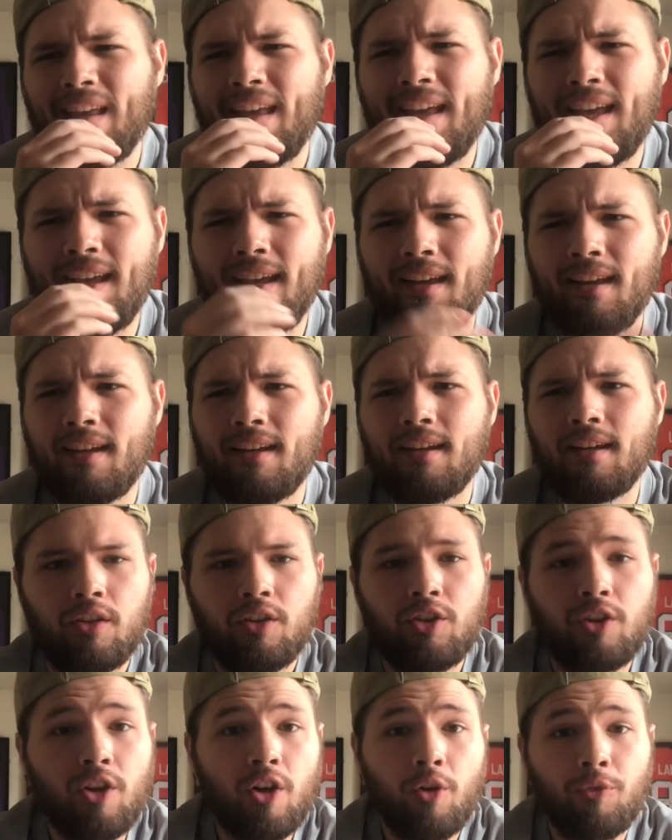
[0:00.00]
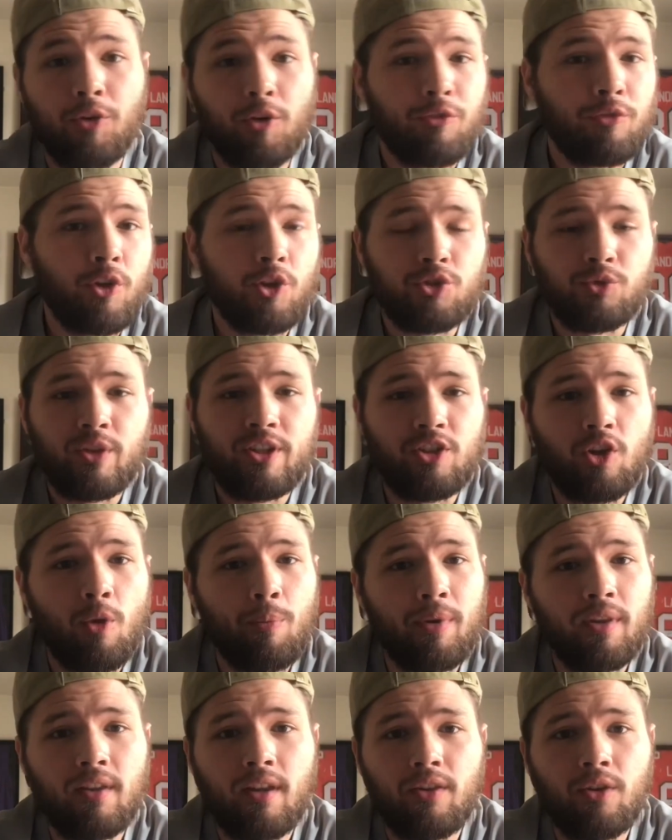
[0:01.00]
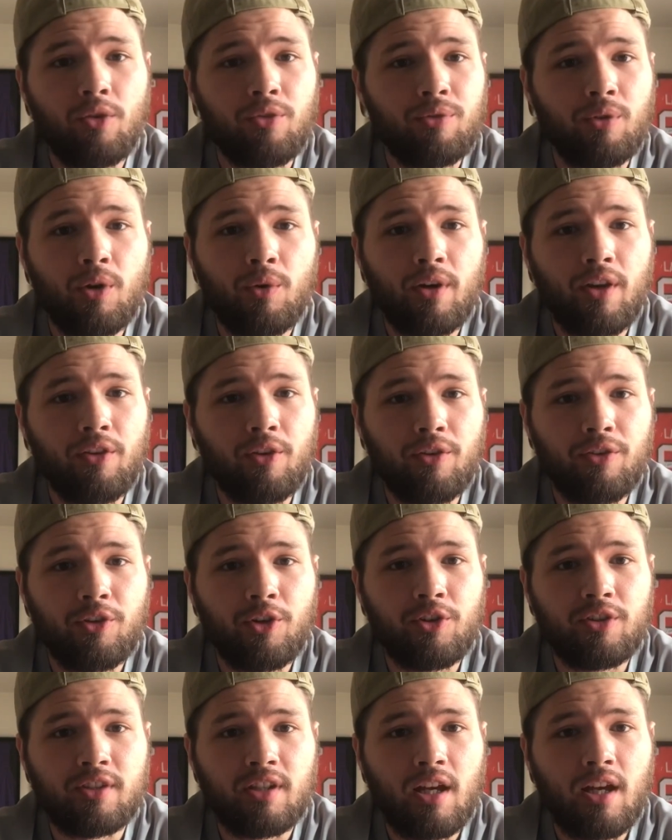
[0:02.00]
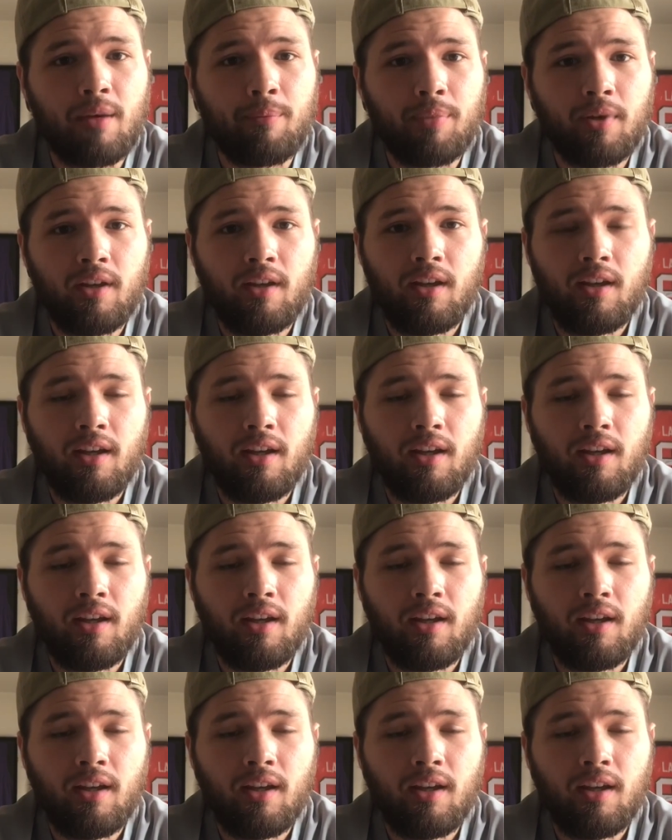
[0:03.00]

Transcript: And, if their first read's open, then they'll throw it on their 3rd step.